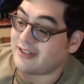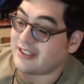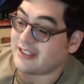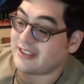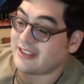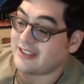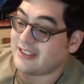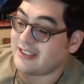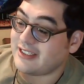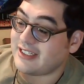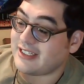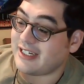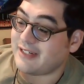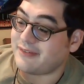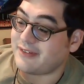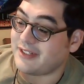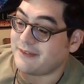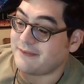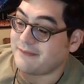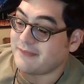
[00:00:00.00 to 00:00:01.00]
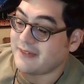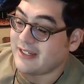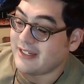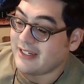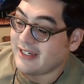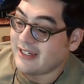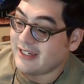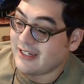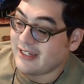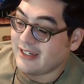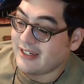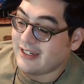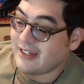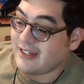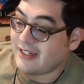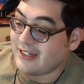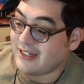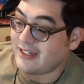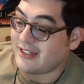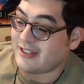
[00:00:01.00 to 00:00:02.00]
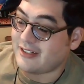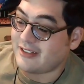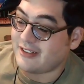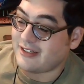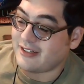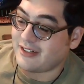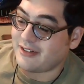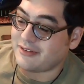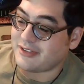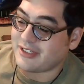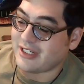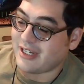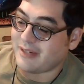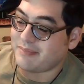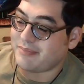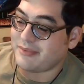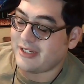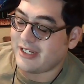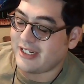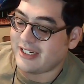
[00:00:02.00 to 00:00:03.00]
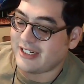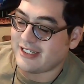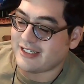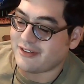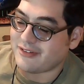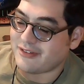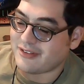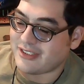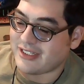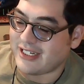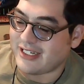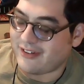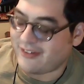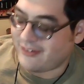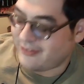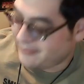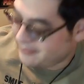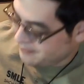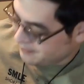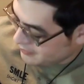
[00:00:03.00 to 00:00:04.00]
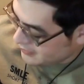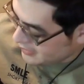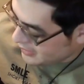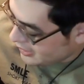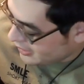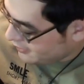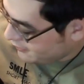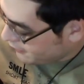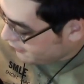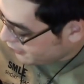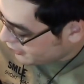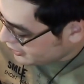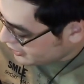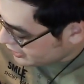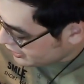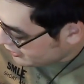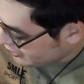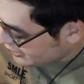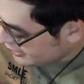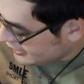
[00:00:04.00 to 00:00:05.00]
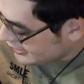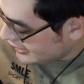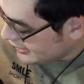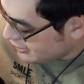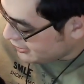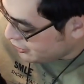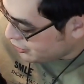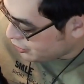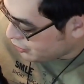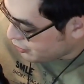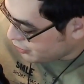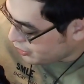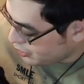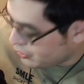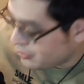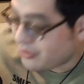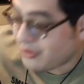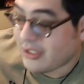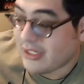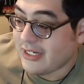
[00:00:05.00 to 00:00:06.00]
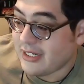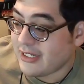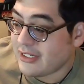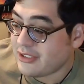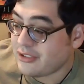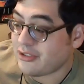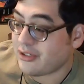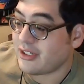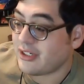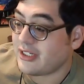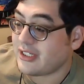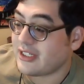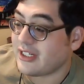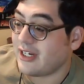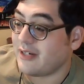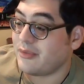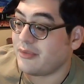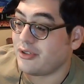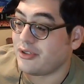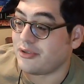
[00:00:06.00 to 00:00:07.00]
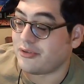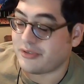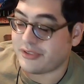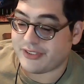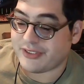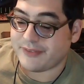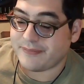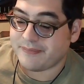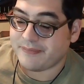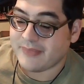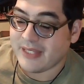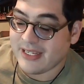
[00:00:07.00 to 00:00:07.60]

This is the safety. It goes up and it goes down. Unfortunately, this screw started to come loose.